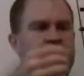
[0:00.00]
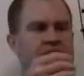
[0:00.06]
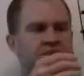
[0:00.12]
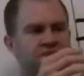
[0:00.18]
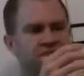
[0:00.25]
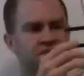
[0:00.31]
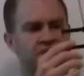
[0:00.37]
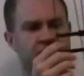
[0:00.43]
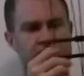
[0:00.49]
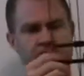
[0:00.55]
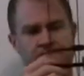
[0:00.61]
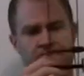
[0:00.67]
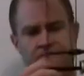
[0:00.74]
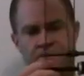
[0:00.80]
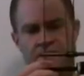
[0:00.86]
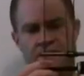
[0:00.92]

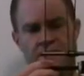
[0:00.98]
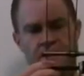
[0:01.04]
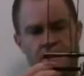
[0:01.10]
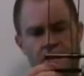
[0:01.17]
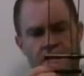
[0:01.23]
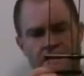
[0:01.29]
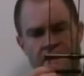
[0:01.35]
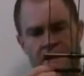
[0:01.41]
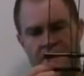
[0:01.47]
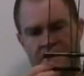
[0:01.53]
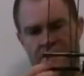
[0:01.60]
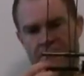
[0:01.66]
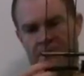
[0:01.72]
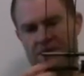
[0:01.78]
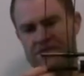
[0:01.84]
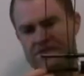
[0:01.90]
piston
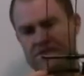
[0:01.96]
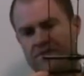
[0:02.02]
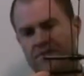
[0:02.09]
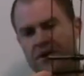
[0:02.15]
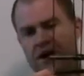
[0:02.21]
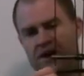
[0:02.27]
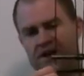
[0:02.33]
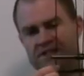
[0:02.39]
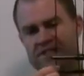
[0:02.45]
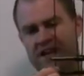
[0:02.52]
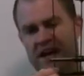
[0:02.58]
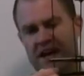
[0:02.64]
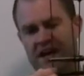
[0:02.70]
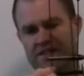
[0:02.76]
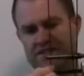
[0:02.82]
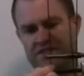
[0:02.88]
and the piston rod
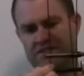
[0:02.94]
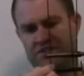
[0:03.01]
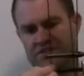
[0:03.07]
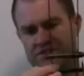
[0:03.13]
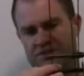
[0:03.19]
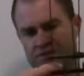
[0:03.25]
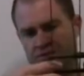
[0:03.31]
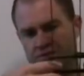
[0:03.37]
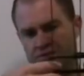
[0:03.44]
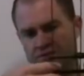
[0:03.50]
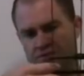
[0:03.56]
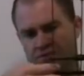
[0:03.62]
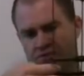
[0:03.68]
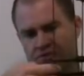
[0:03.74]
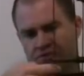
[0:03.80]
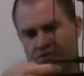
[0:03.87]
attached
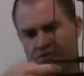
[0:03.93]
to